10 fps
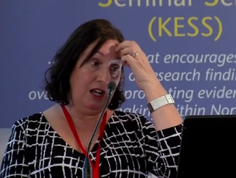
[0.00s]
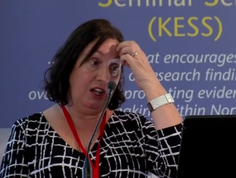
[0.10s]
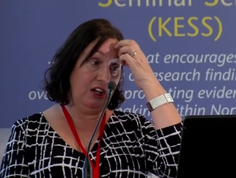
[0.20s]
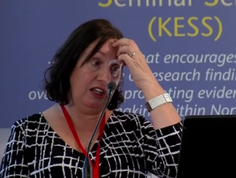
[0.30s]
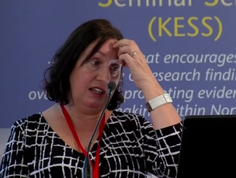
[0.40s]

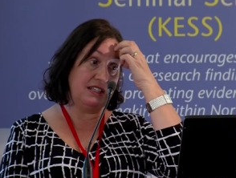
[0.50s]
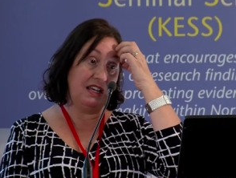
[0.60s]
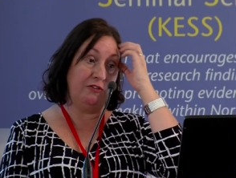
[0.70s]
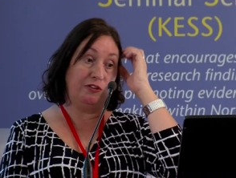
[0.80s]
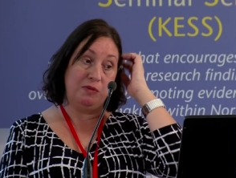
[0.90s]
looking at
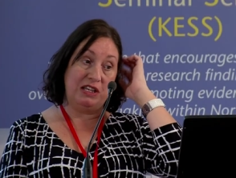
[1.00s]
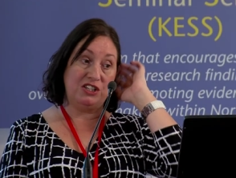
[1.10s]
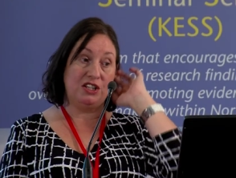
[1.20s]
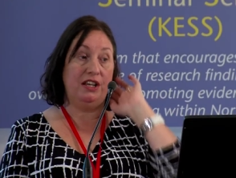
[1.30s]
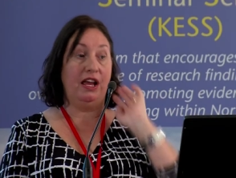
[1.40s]

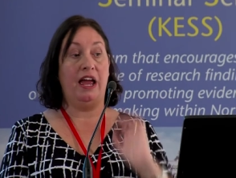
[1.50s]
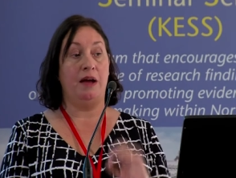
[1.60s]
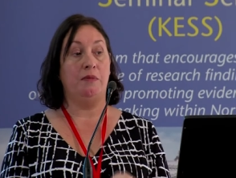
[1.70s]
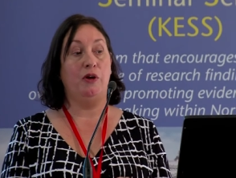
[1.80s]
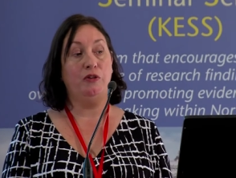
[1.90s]
information
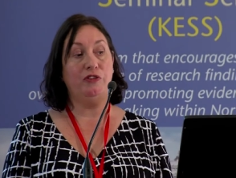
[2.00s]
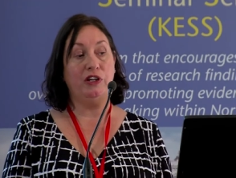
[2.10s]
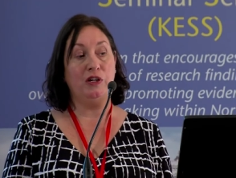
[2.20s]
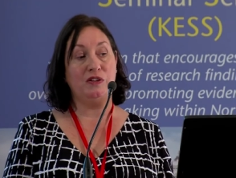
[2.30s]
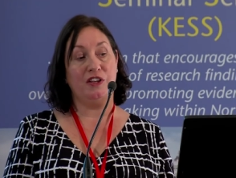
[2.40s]
um,
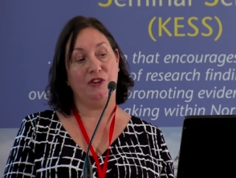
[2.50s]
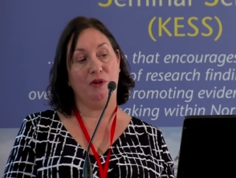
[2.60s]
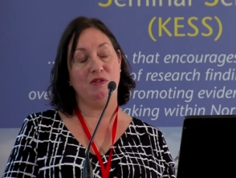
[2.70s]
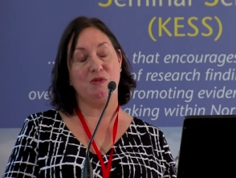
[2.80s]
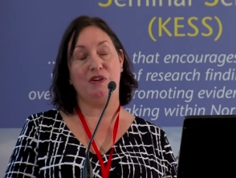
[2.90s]
overload, and I thought
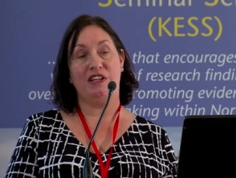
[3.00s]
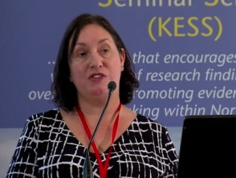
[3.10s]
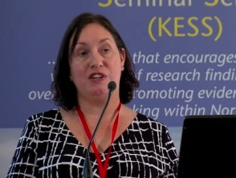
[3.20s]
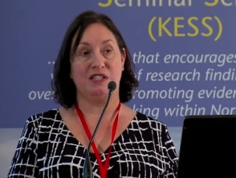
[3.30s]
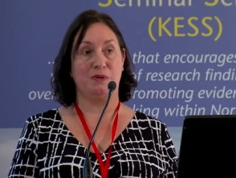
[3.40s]
it was one
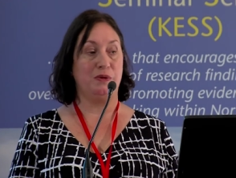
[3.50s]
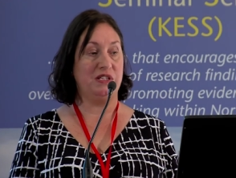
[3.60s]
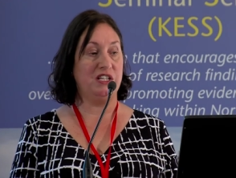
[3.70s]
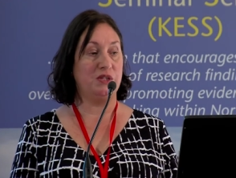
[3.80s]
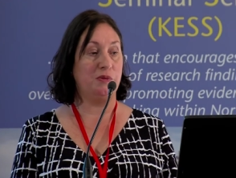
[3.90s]
interesting
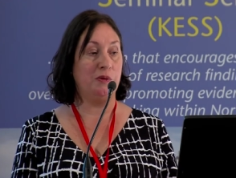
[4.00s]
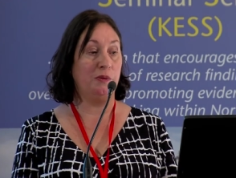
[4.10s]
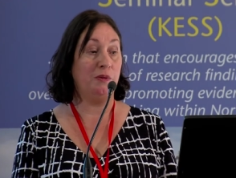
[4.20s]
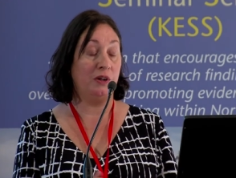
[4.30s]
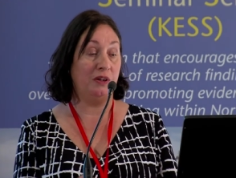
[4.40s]
quotation where,
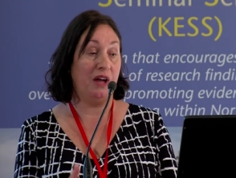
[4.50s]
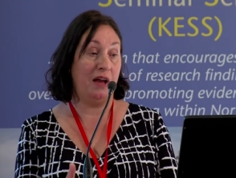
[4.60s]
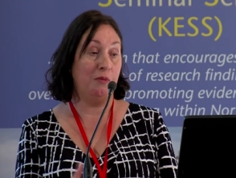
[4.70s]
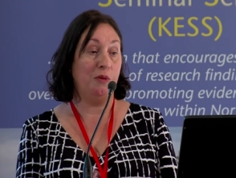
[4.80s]
where um,